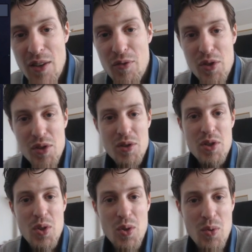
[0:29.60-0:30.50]
for
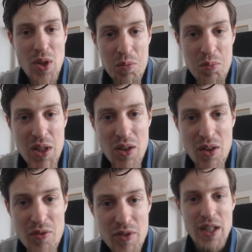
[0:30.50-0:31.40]
those who, like me, are
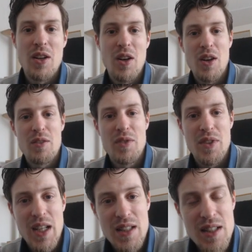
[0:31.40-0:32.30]
a fan of
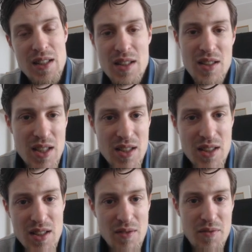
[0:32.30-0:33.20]

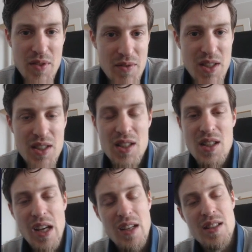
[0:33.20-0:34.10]
1960s and 50s
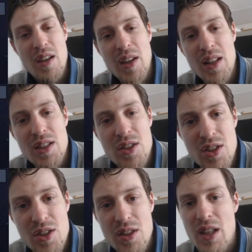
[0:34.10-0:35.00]
sci-fi
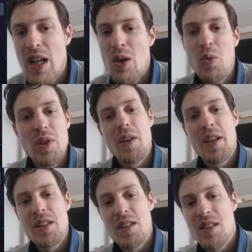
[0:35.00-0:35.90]
literature, will know
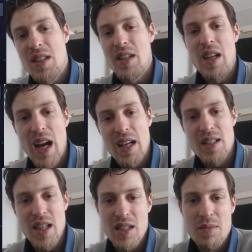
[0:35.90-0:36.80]
that this is an
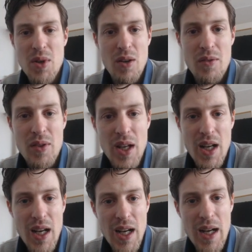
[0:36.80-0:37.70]
Isaac Asimov
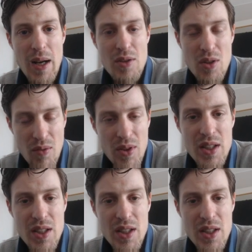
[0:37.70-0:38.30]
novel.